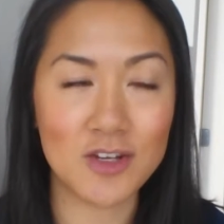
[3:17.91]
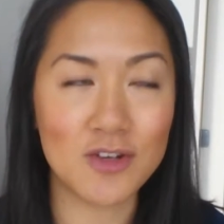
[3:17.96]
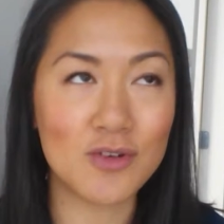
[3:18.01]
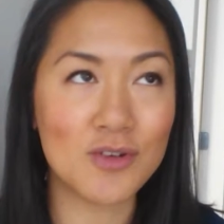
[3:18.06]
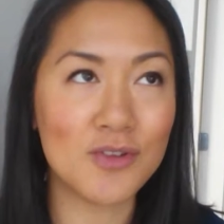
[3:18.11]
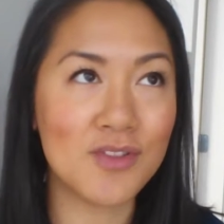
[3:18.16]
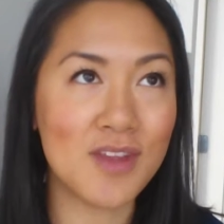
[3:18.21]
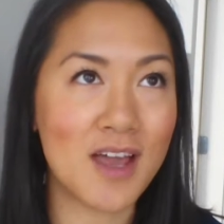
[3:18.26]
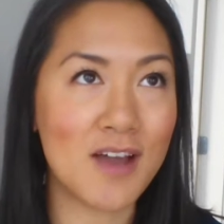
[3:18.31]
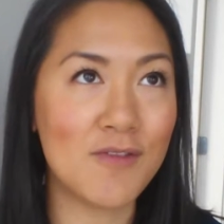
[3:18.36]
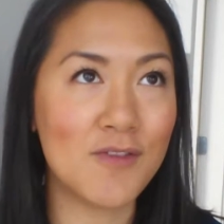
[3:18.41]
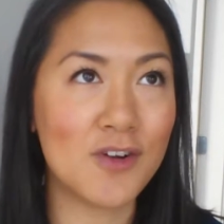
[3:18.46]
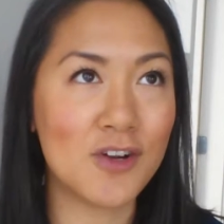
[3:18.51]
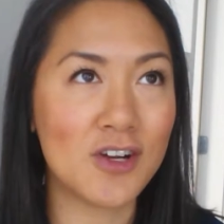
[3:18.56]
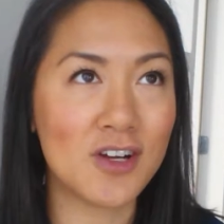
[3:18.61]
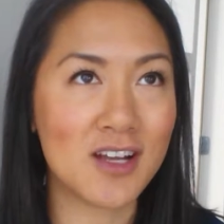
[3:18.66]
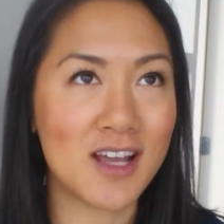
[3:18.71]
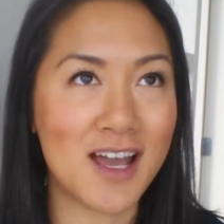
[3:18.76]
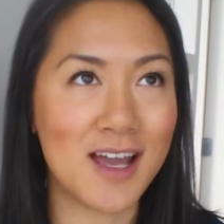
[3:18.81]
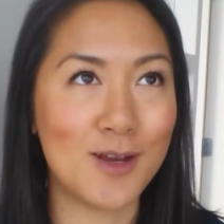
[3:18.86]
You'll
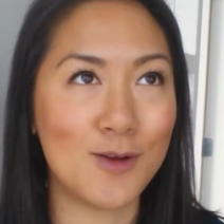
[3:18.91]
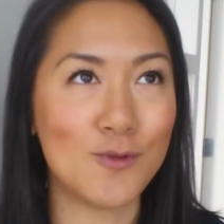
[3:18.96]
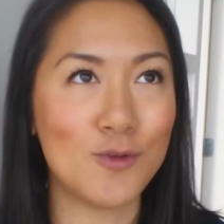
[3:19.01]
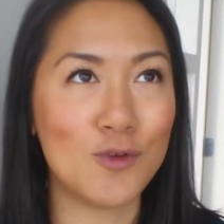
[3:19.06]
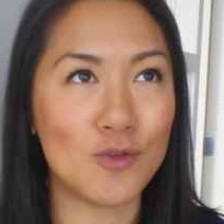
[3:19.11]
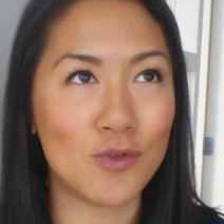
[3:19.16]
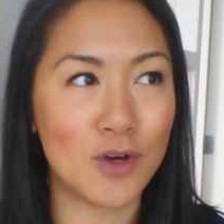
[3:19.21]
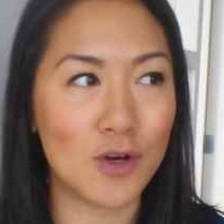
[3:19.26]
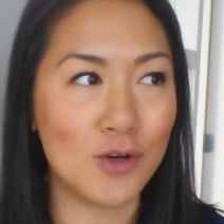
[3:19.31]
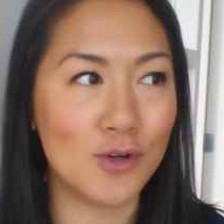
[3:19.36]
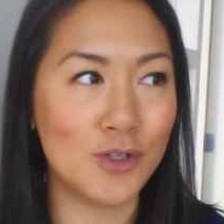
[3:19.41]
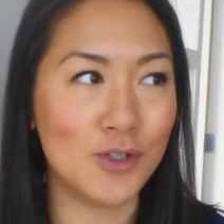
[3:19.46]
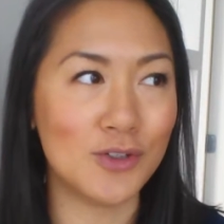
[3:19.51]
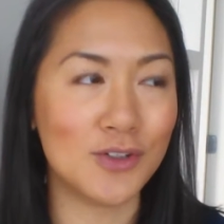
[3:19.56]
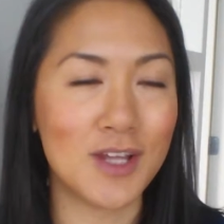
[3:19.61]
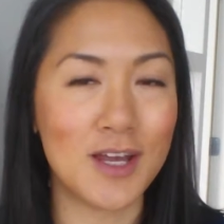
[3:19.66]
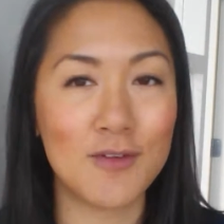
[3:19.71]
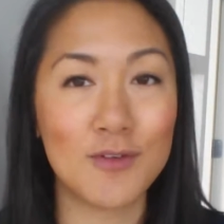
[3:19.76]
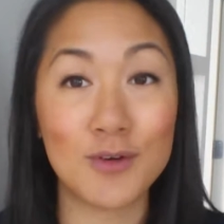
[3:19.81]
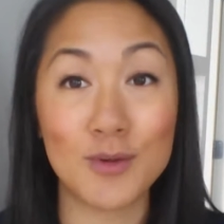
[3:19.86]
never kind of grow,
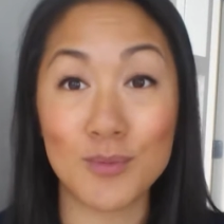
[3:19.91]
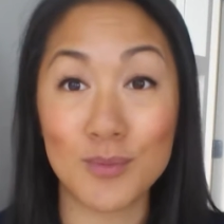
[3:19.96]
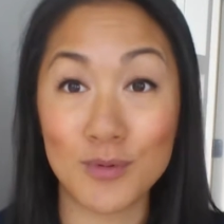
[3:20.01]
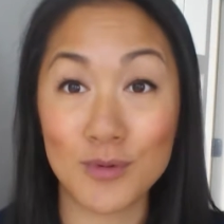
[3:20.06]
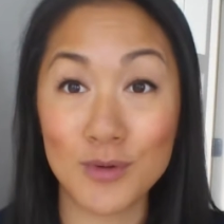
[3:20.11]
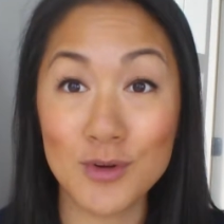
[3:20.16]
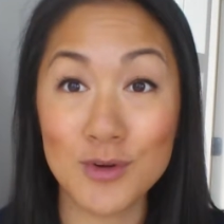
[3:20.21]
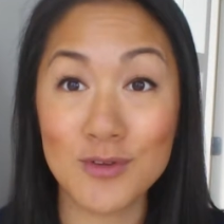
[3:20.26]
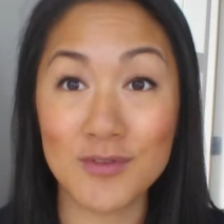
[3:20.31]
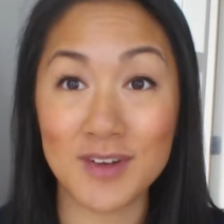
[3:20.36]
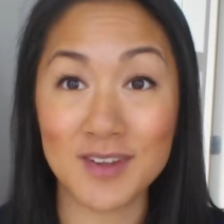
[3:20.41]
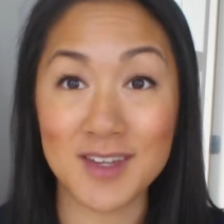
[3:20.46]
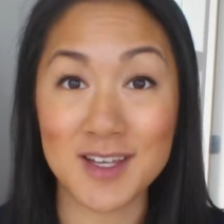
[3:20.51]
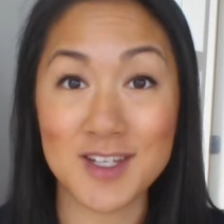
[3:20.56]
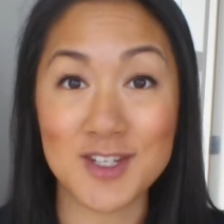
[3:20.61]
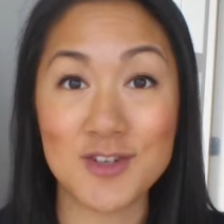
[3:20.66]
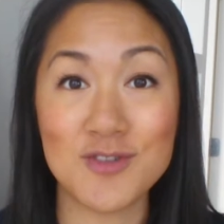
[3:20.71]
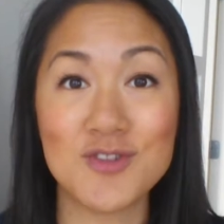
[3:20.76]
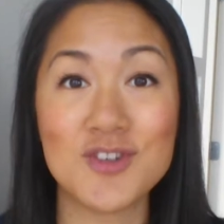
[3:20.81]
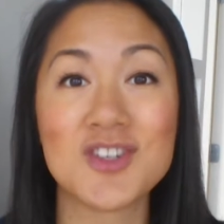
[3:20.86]
you'll never improve
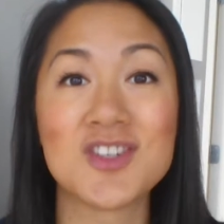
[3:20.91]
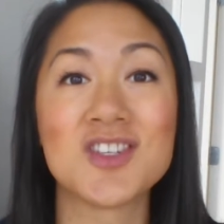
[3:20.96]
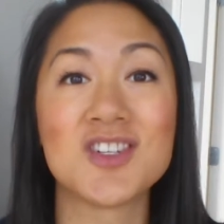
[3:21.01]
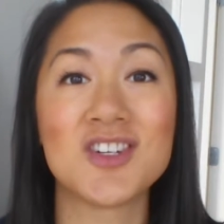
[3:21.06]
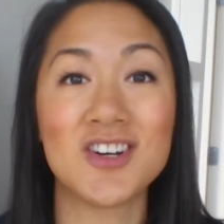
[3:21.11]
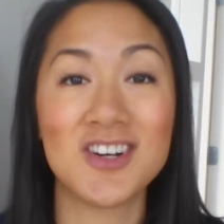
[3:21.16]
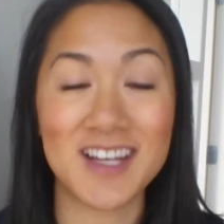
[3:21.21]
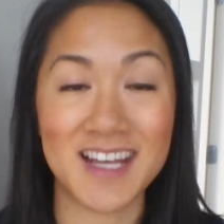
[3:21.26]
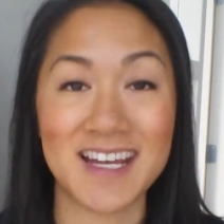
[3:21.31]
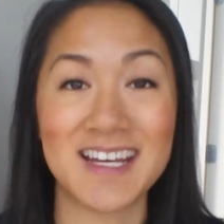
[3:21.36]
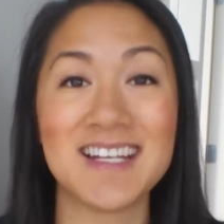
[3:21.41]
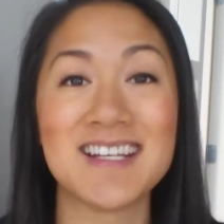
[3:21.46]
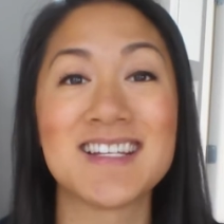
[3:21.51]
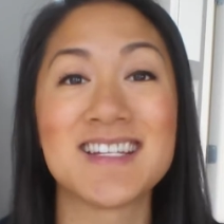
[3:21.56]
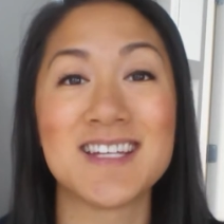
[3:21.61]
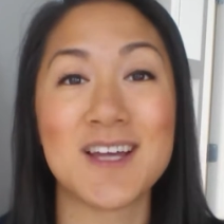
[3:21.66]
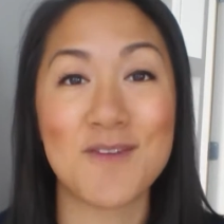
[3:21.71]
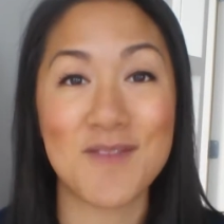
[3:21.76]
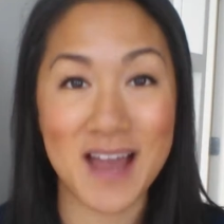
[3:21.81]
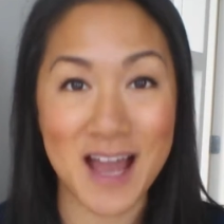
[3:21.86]
unless you just start getting
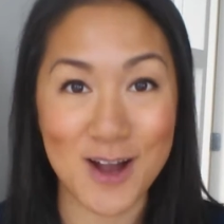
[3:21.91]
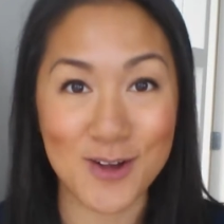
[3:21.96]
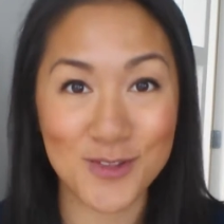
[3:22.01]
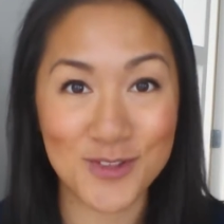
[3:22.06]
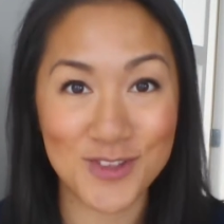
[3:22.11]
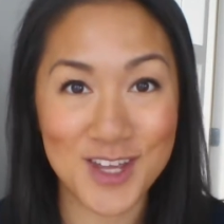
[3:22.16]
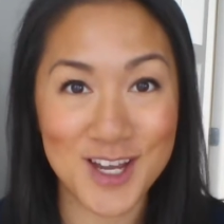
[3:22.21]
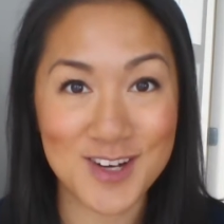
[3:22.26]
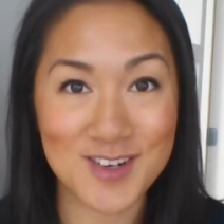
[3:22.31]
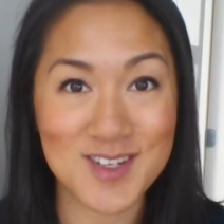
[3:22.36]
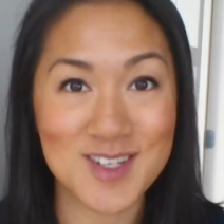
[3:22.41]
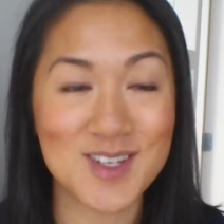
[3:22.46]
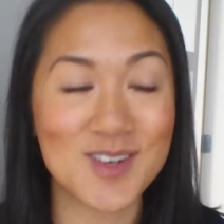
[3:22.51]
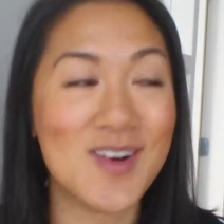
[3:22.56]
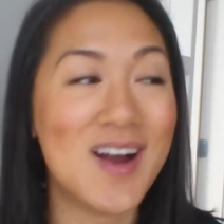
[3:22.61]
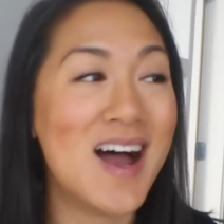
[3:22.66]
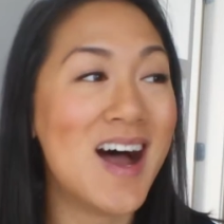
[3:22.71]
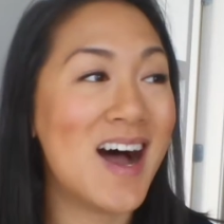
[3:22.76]
stuff out there. So